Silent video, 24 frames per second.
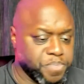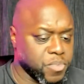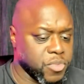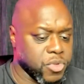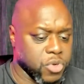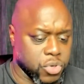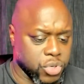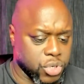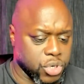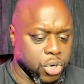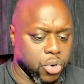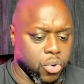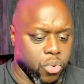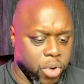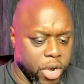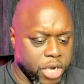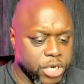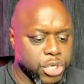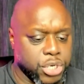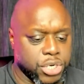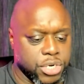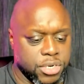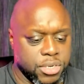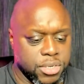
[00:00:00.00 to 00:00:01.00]
Those are
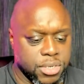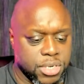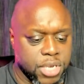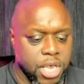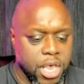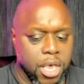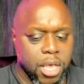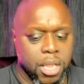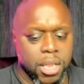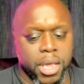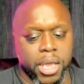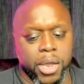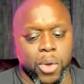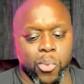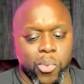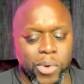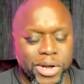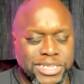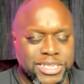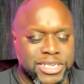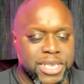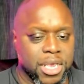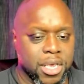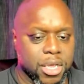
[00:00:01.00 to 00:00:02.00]
questions like
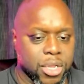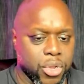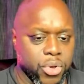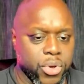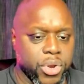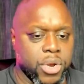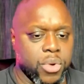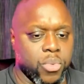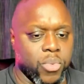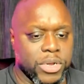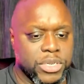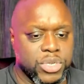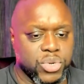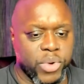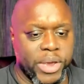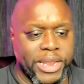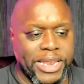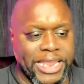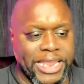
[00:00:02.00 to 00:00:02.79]
what's included, what do I